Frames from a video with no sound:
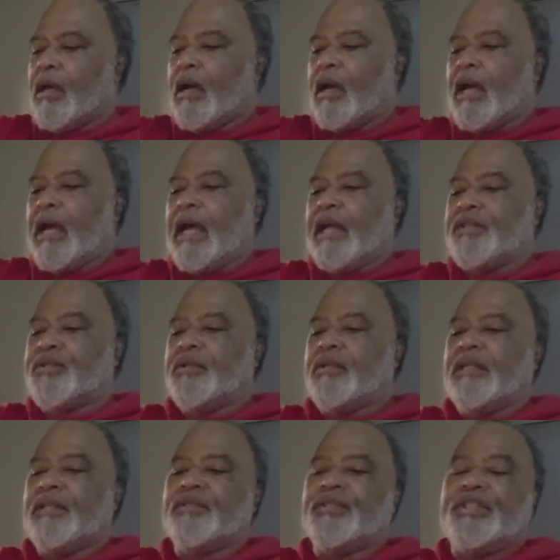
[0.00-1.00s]

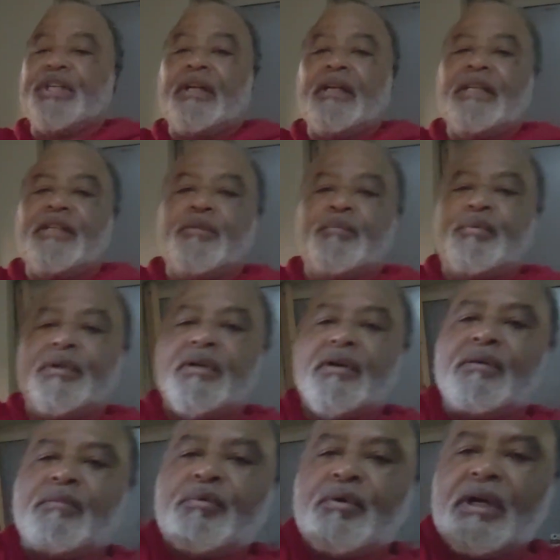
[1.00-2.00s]
Actually, it's jelly you put
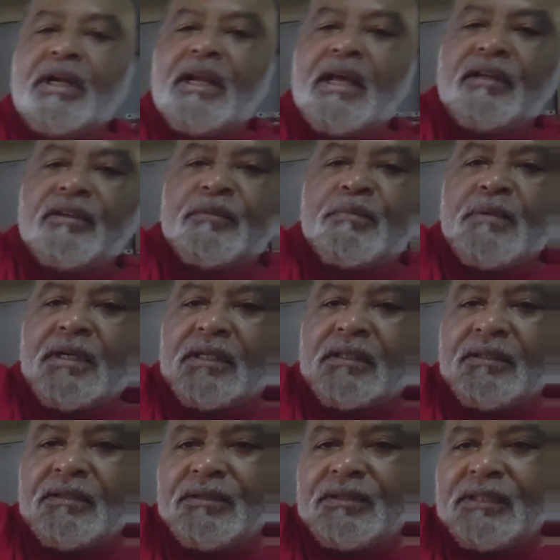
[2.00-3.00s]
on a bread like a
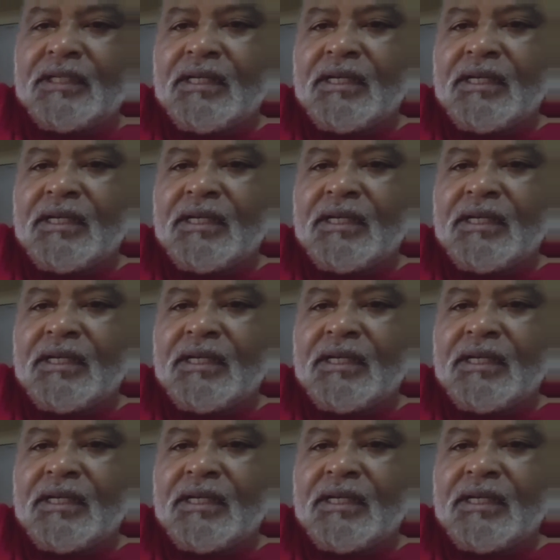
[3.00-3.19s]
smuggler's.